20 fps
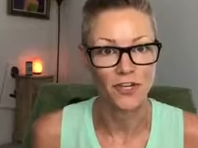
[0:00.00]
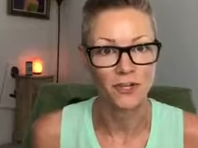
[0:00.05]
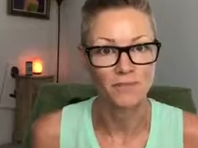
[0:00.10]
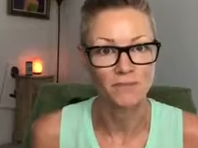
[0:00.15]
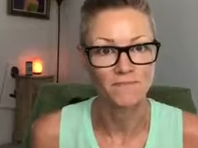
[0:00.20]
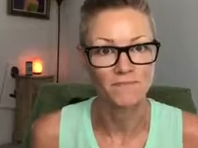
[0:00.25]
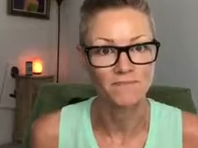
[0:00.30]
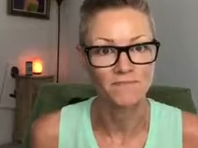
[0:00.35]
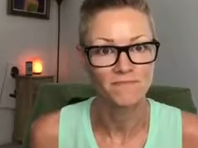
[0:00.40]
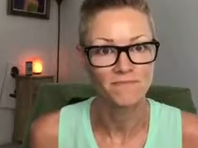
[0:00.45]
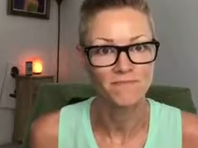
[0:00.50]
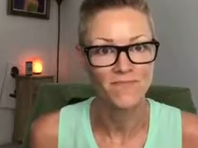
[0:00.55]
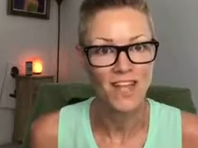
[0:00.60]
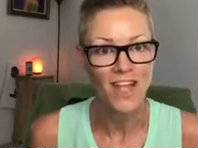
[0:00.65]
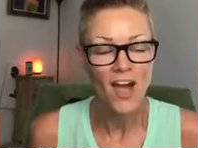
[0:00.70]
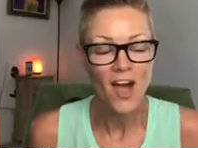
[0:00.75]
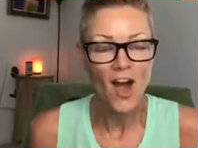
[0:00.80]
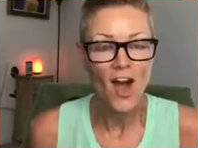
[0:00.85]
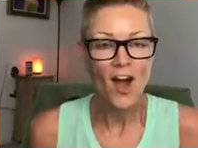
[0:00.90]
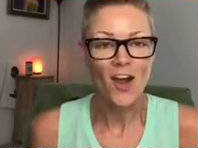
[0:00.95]
you.
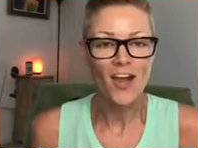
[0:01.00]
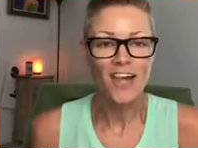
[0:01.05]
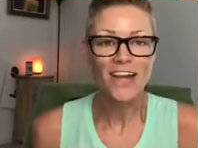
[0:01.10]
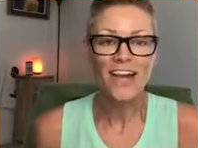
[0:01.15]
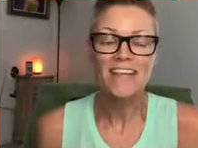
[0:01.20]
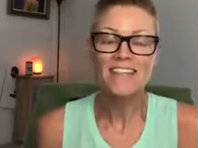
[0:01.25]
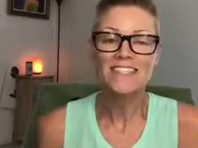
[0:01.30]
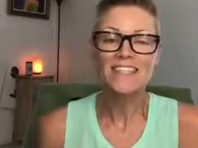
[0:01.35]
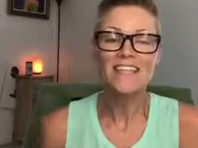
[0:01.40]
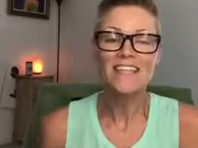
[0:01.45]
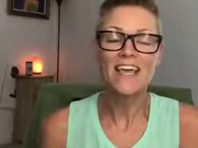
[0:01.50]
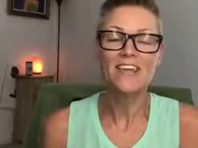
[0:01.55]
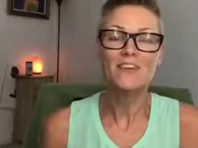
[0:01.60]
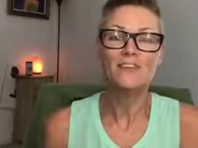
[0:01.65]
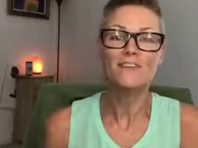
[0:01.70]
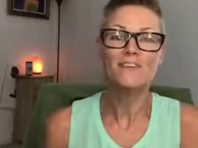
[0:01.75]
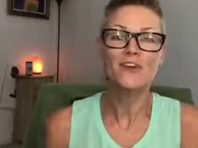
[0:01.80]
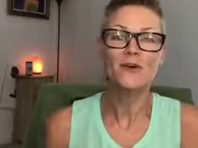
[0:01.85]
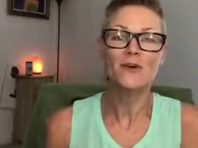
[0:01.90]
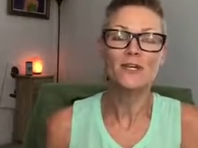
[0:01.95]
All right, guys, thank
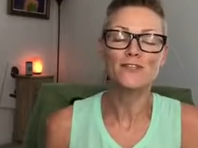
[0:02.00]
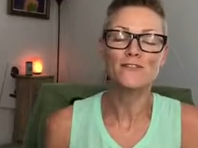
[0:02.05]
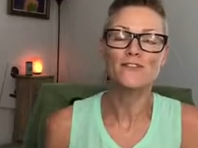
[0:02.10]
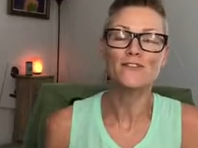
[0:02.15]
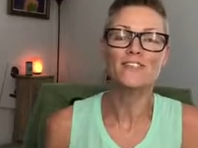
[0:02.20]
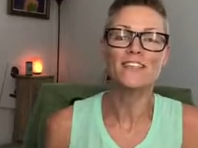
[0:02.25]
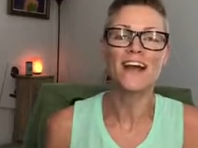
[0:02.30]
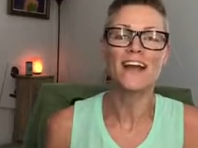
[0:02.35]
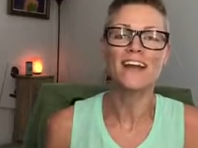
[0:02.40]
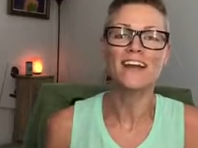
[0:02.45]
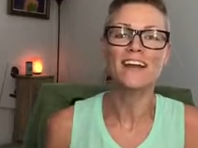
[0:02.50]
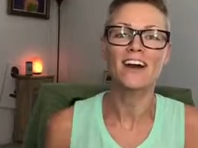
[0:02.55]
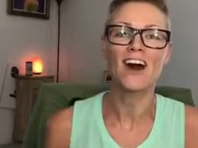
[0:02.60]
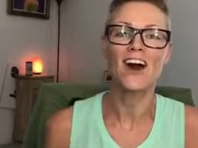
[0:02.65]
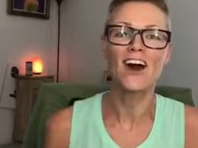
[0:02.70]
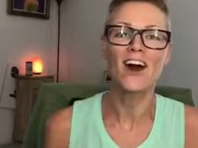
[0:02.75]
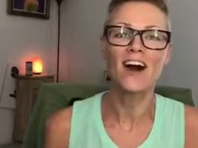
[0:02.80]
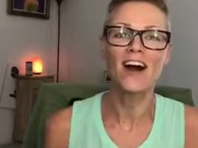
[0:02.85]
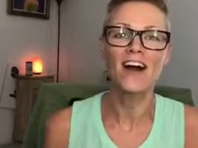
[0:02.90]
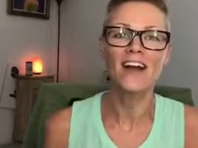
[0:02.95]
you so much for signing
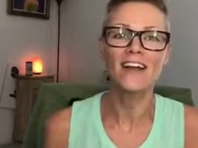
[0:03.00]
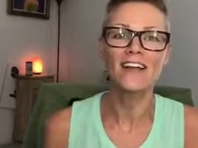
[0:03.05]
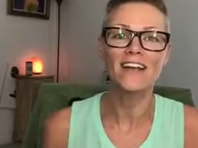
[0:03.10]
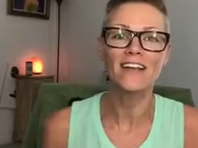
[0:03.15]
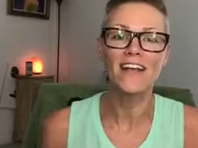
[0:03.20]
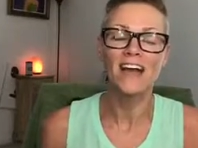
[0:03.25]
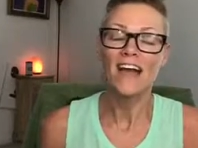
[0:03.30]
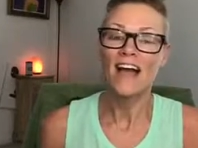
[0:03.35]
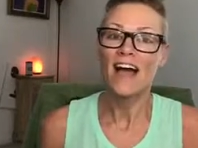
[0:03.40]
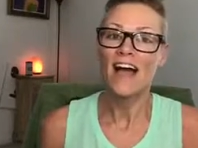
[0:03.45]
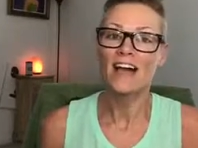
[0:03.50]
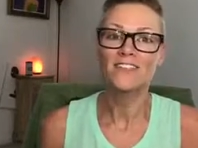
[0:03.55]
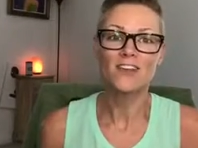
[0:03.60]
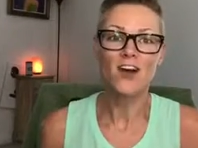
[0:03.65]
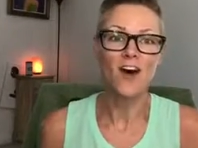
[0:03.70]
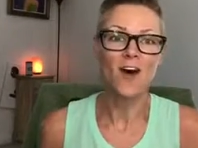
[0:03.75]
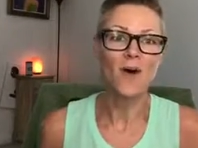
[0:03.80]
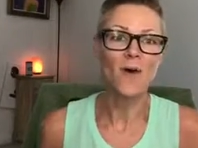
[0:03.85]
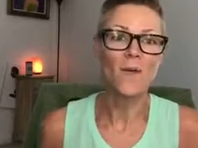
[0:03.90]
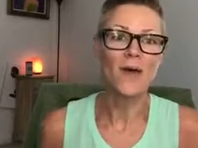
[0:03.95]
on. As
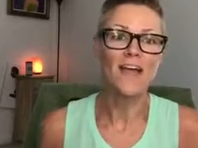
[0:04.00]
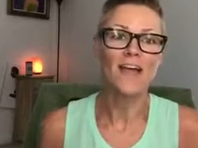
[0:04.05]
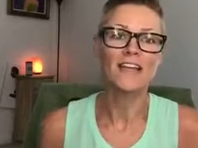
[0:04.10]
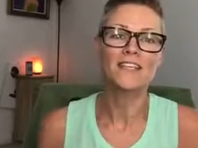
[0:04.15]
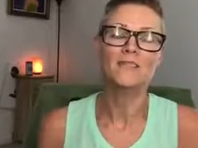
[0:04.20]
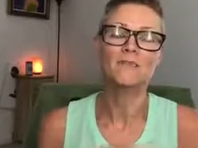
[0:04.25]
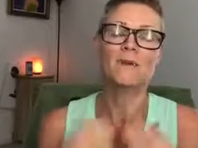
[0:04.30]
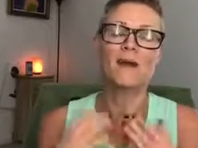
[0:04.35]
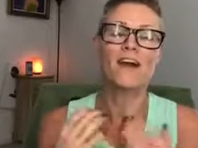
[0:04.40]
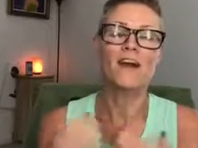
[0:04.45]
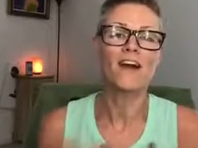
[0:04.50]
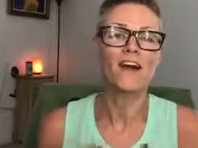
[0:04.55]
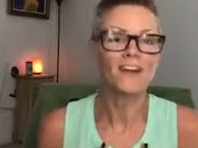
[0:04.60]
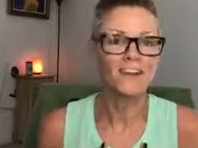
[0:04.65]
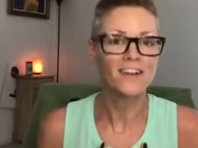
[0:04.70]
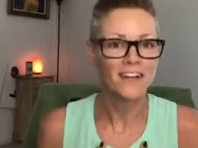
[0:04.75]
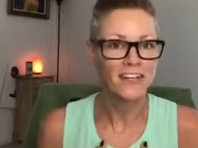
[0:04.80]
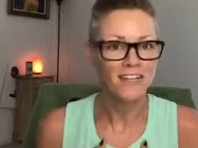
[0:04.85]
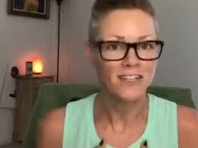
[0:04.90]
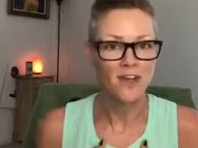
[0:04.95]
always, my
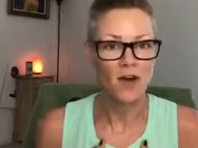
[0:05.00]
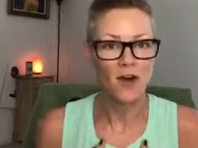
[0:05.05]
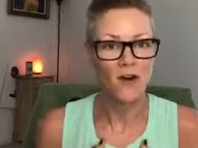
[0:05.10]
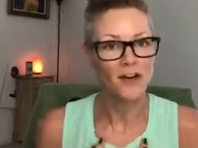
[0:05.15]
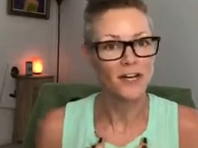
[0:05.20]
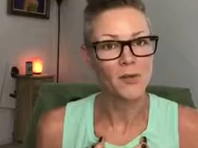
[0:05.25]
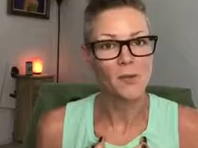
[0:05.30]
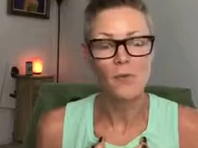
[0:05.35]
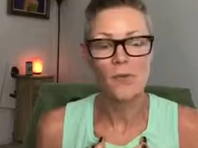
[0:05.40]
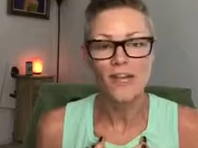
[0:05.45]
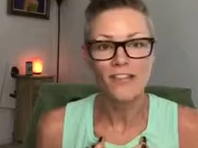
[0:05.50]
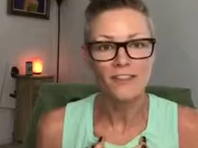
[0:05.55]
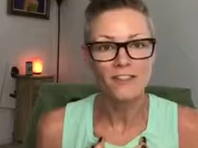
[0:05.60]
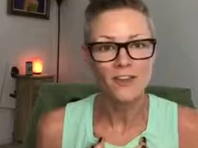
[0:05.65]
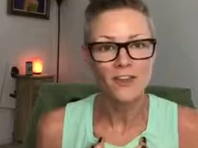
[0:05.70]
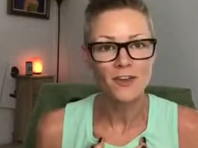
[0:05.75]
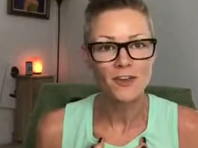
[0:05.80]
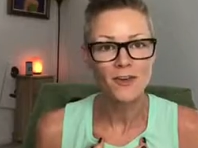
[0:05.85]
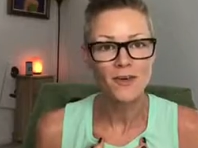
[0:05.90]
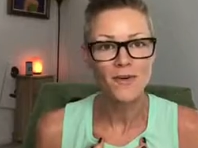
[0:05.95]
heart is already with
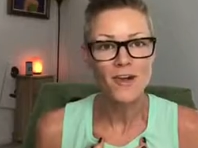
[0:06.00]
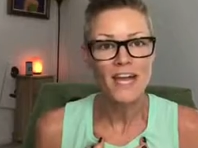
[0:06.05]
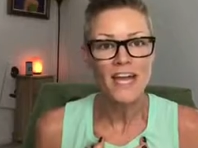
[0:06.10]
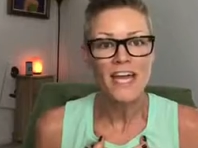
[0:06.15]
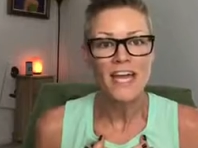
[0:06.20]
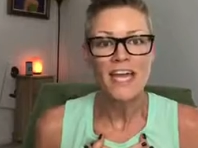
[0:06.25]
you.